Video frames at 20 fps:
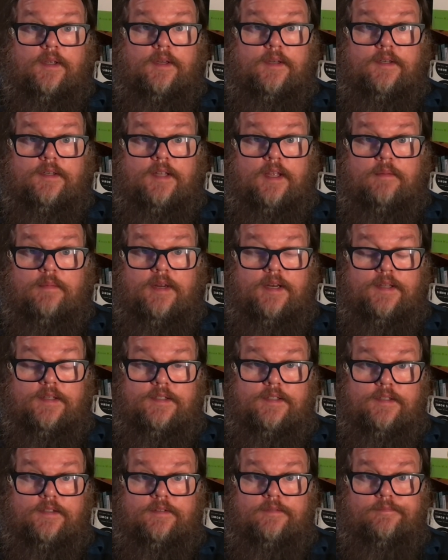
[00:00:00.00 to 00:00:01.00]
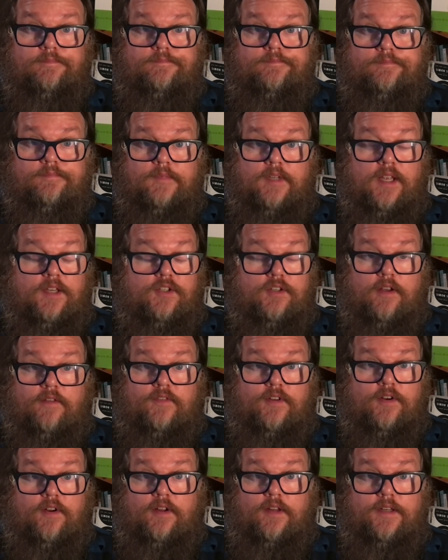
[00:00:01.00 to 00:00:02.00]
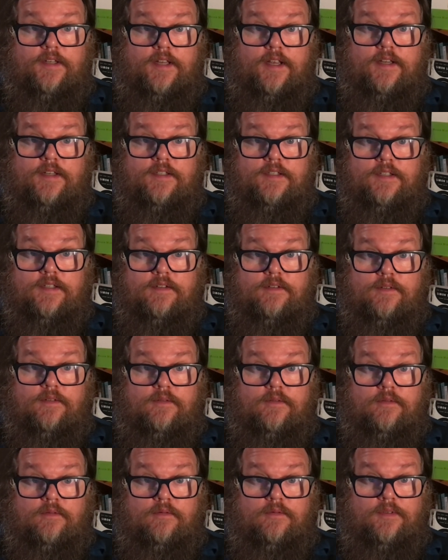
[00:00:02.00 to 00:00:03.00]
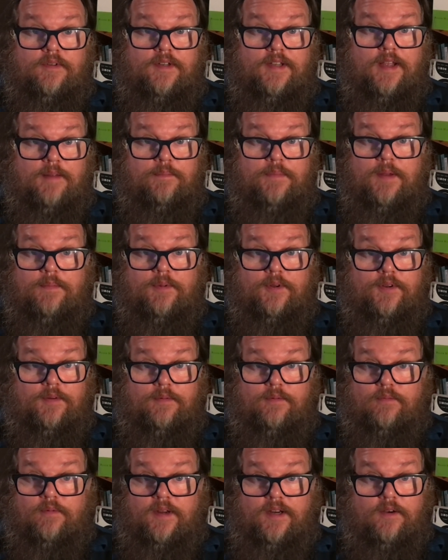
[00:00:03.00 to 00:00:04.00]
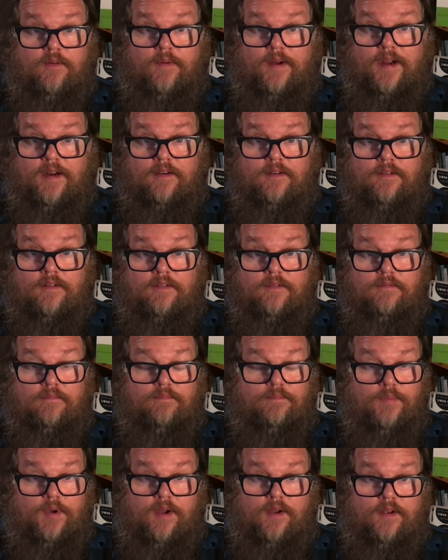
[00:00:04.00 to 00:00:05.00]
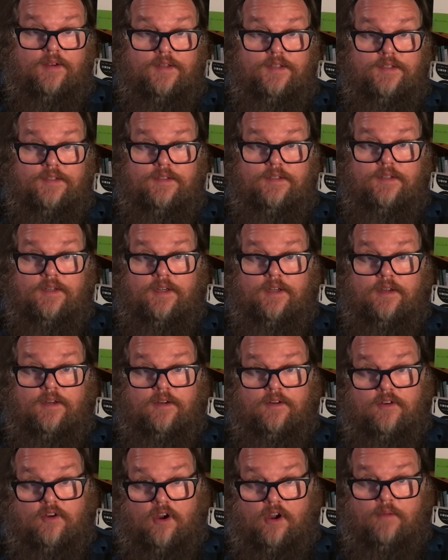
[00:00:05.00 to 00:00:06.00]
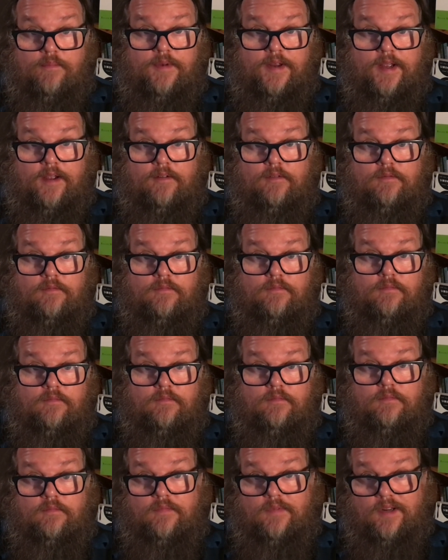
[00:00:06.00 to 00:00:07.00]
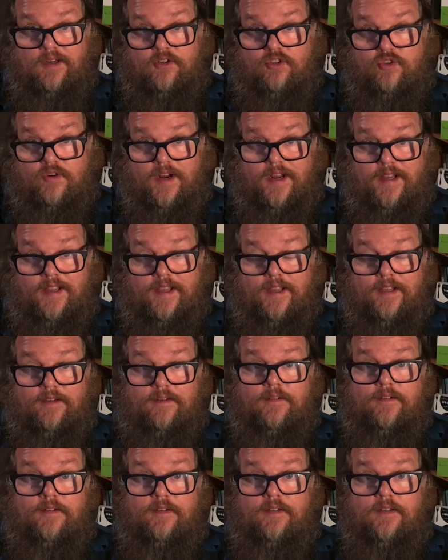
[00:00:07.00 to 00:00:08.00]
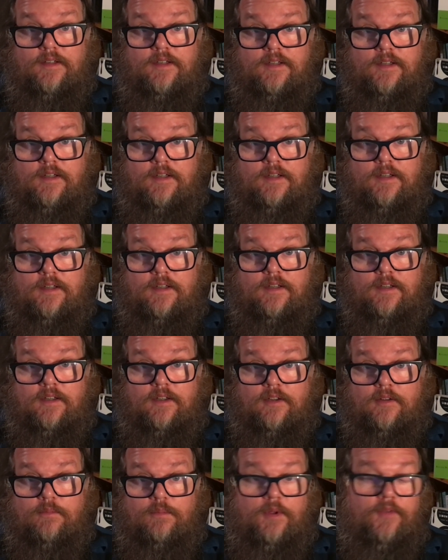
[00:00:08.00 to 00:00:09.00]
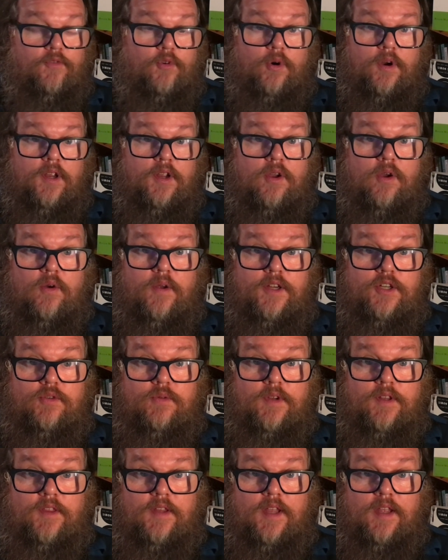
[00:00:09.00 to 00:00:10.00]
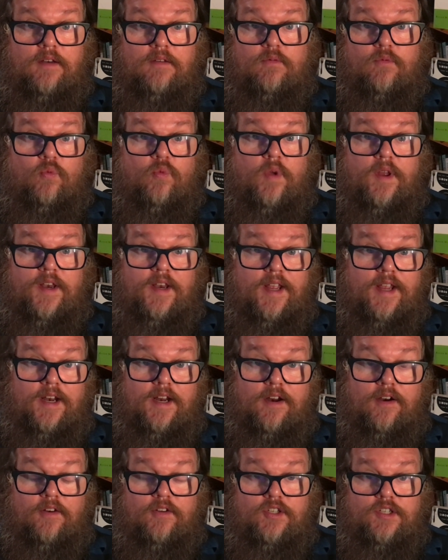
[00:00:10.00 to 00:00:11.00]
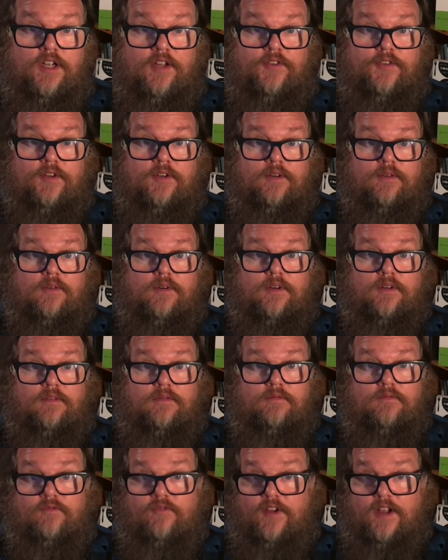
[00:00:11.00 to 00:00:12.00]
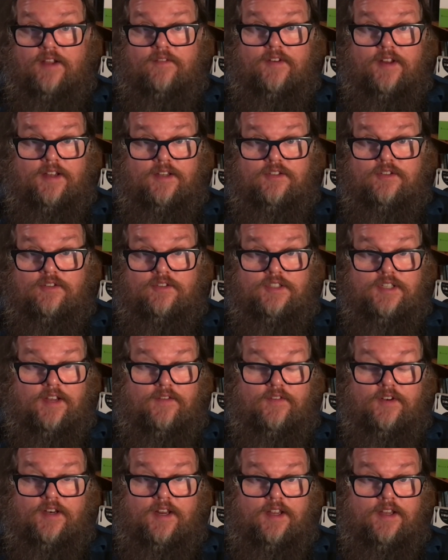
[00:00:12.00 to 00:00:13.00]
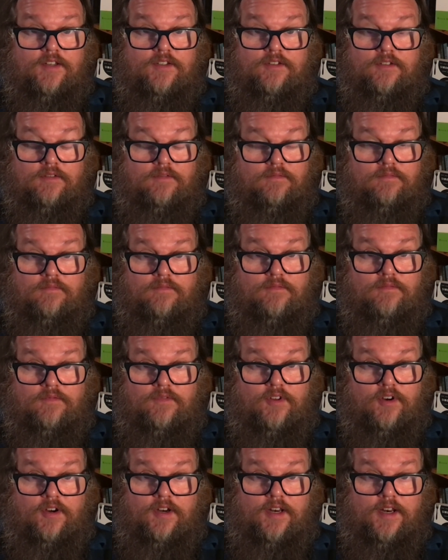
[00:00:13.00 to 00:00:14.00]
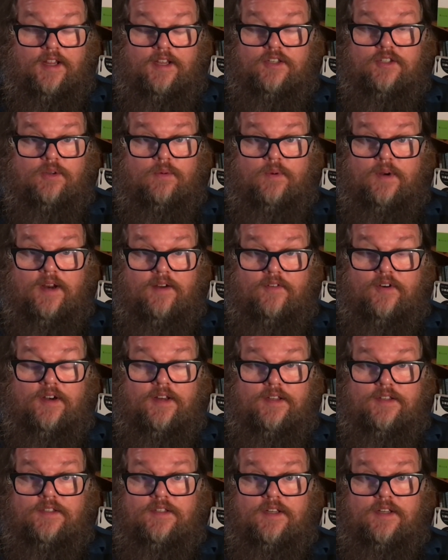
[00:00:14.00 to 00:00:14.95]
10 minutes. That's often all it takes to get people to redirect, pause, calm down, try again. Before you go issuing that 1 night out of the shelter, or 5 nights, or 7 days, or 30 days, or whatever it is,